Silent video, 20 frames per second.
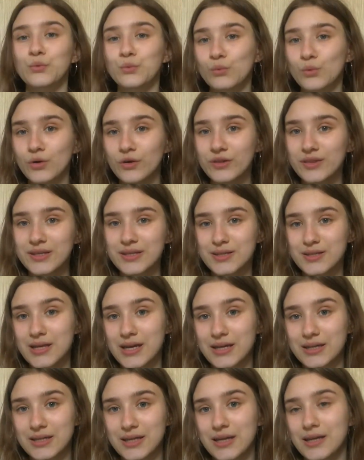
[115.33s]
What this
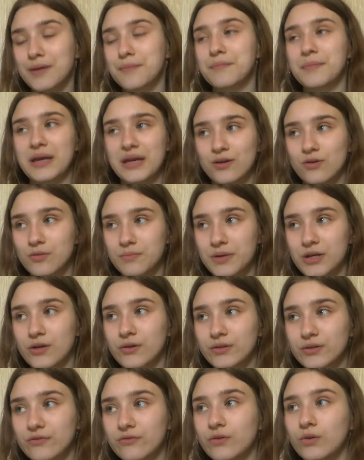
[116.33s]
technique may not be
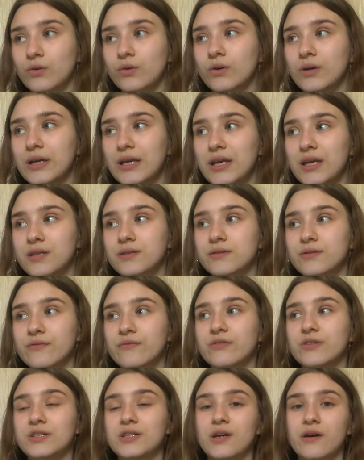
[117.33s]
good for is
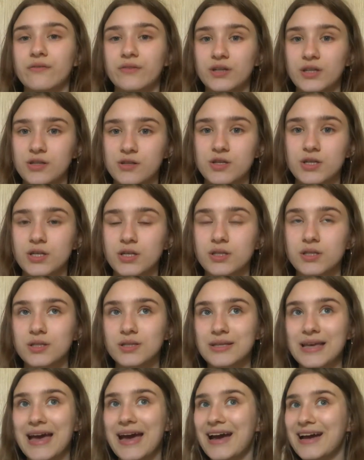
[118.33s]
for definitions